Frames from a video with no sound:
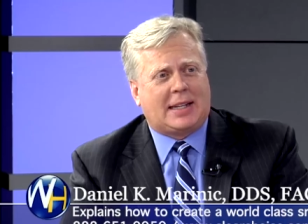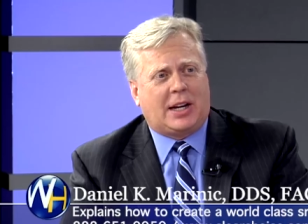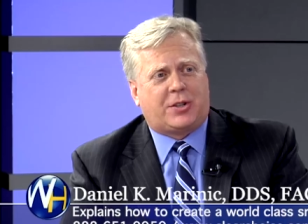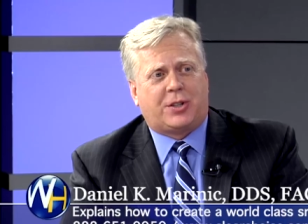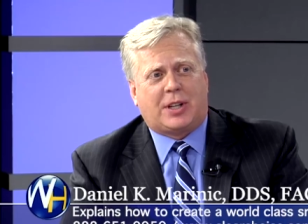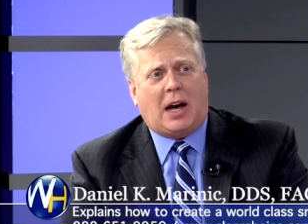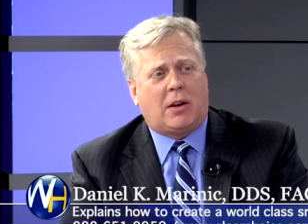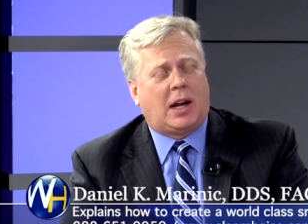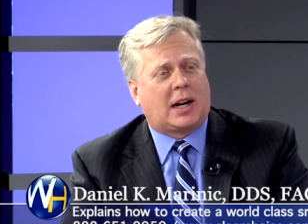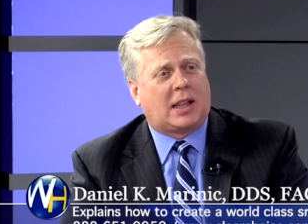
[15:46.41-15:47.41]
dentures
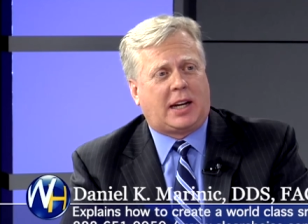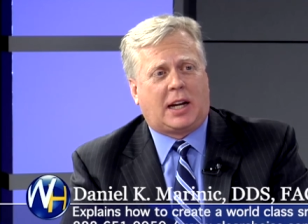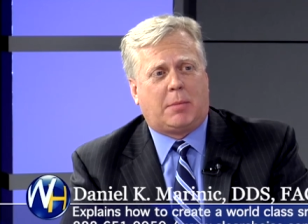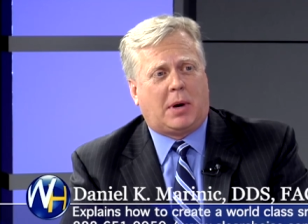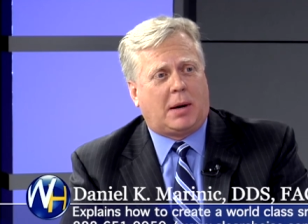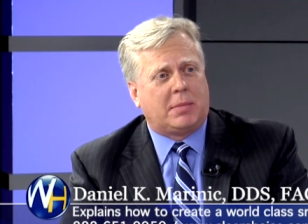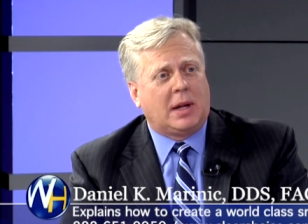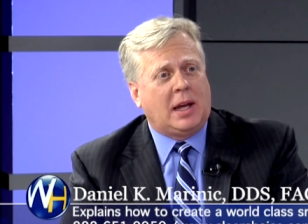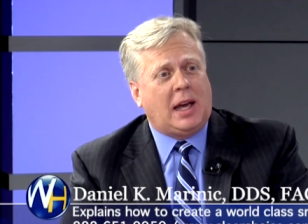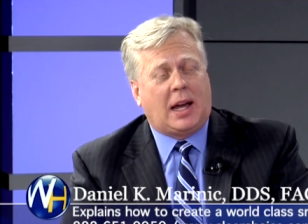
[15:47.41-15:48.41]
out and cleaning them up.
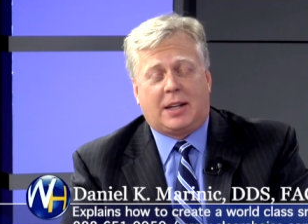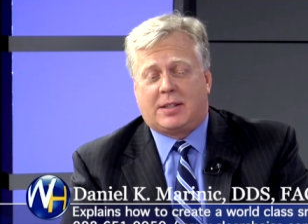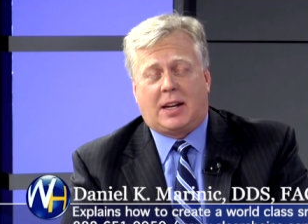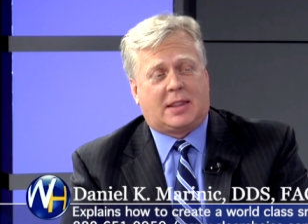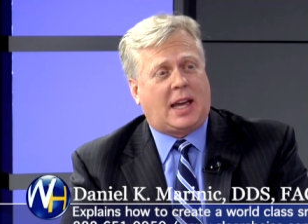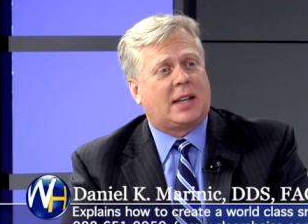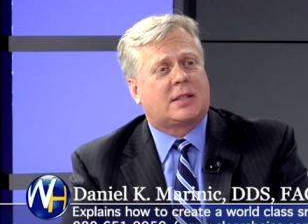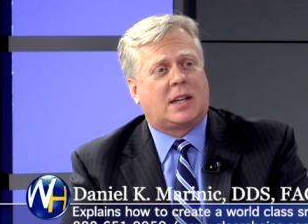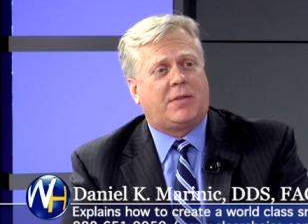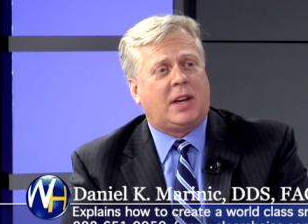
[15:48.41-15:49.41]
And he said, at
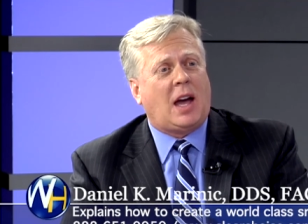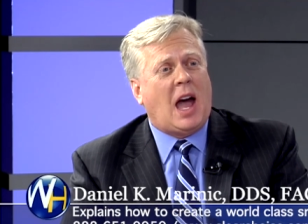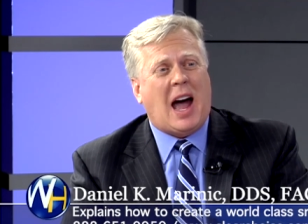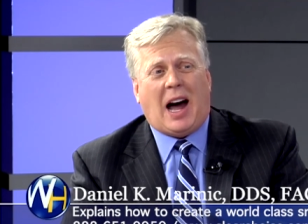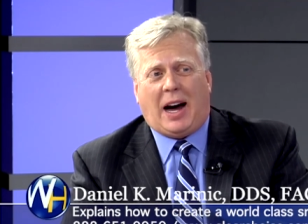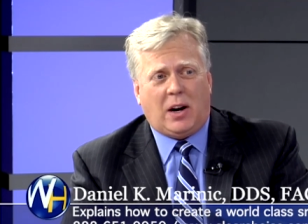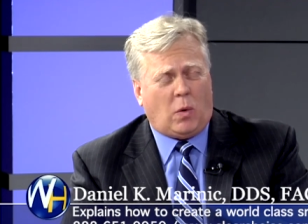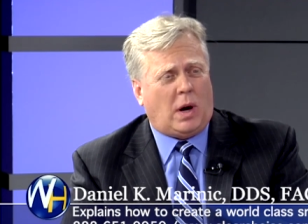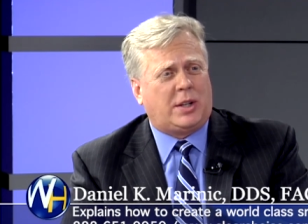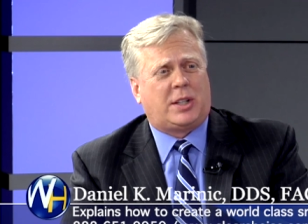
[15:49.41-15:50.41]
Thanksgiving, I don't
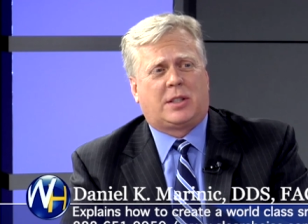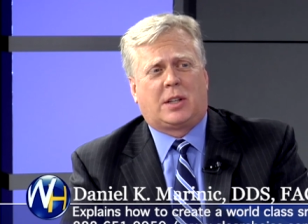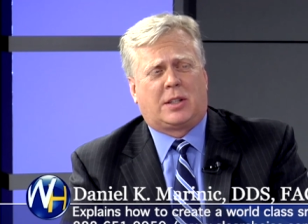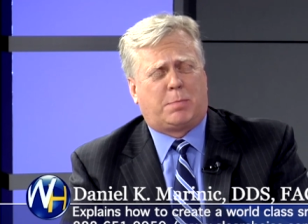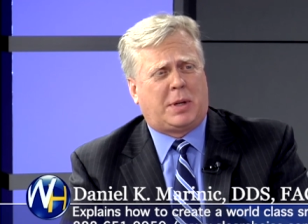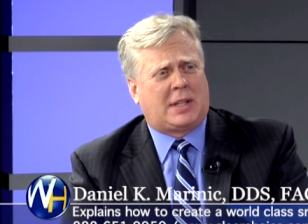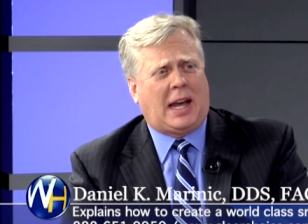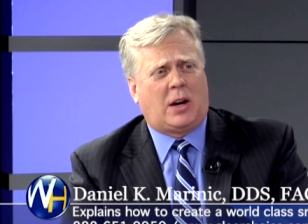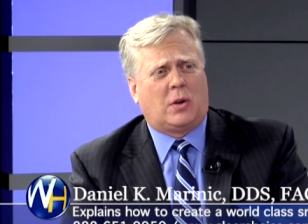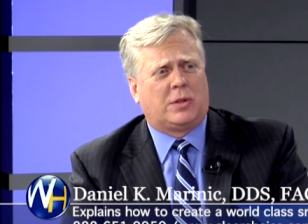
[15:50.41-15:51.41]
want just the
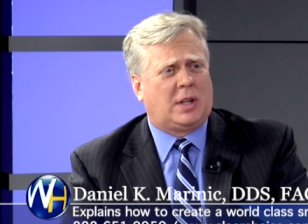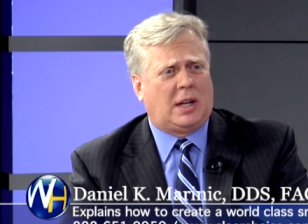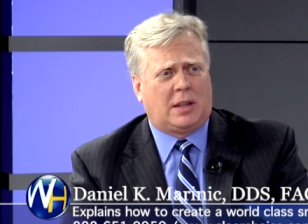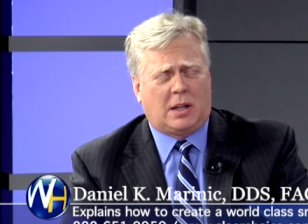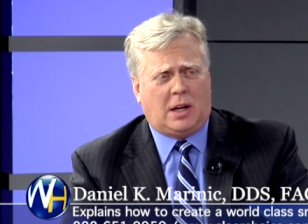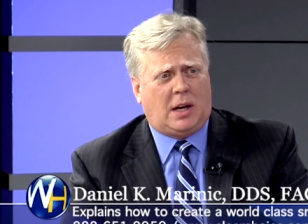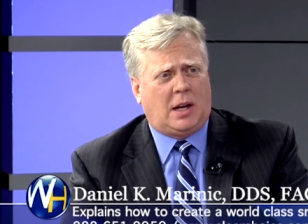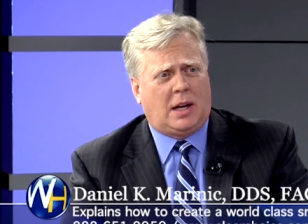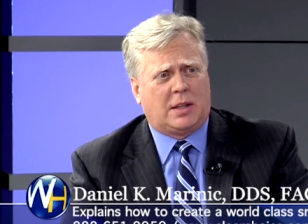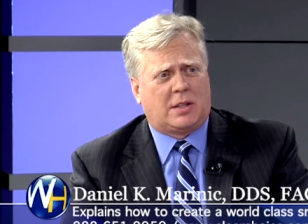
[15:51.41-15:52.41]
potatoes and the, uh,
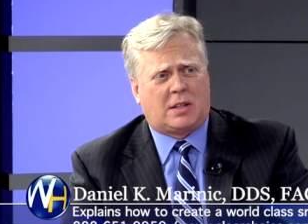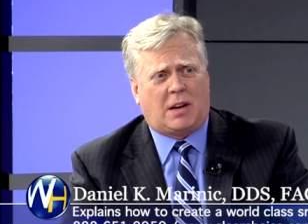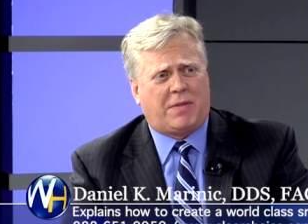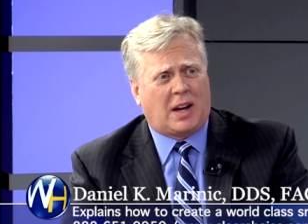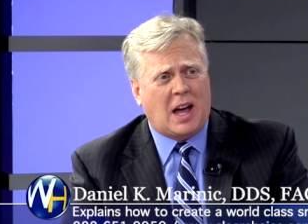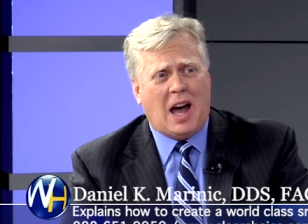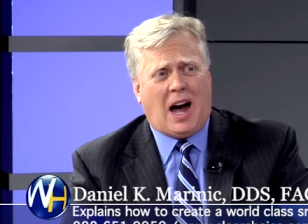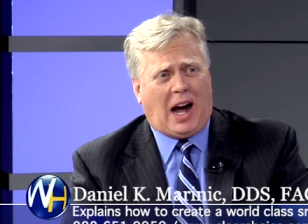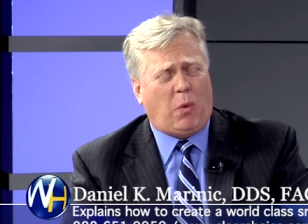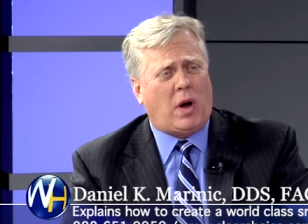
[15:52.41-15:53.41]
and the stuffing.
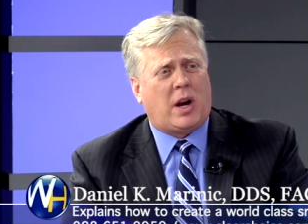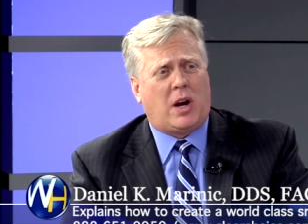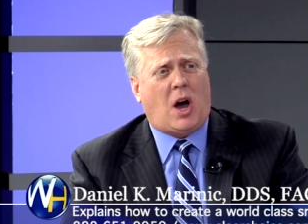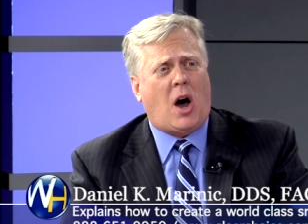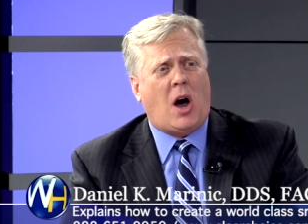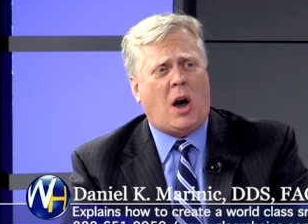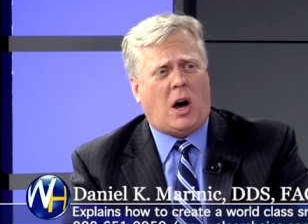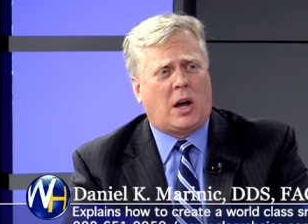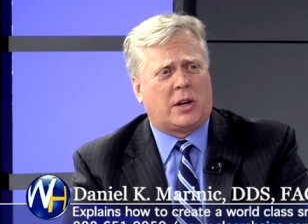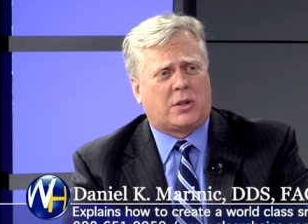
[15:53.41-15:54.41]
I want to gnaw
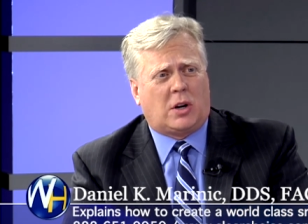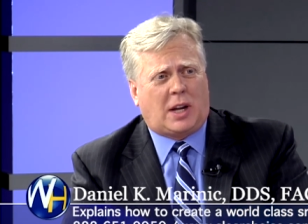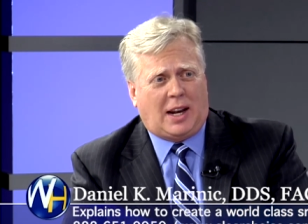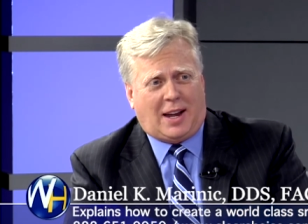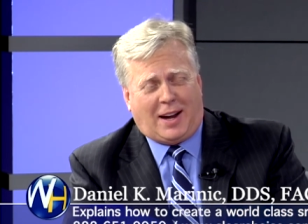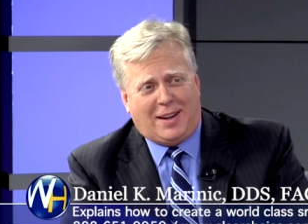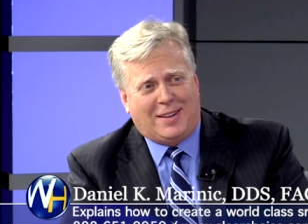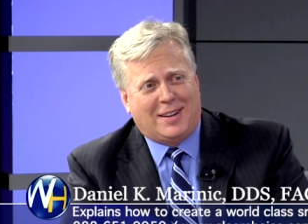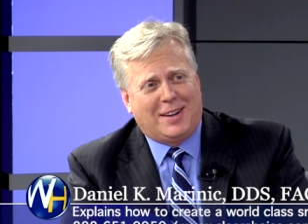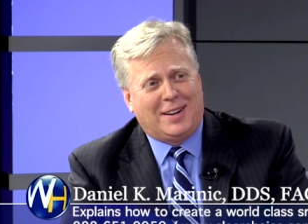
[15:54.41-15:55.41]
on a turkey leg.
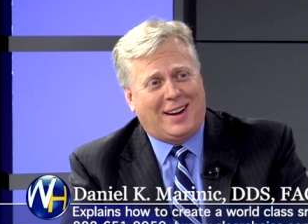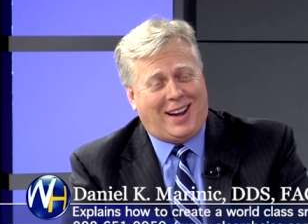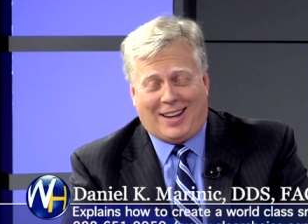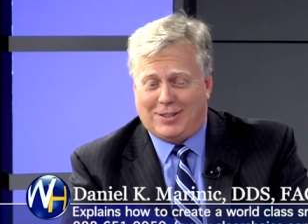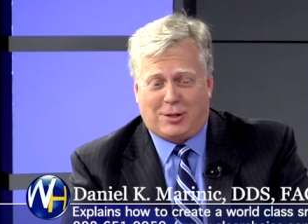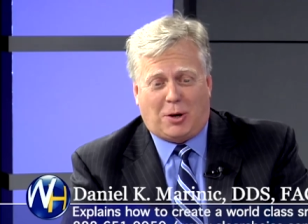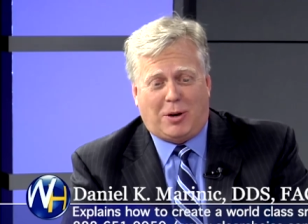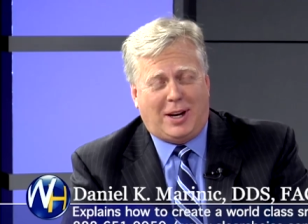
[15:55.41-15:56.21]
And so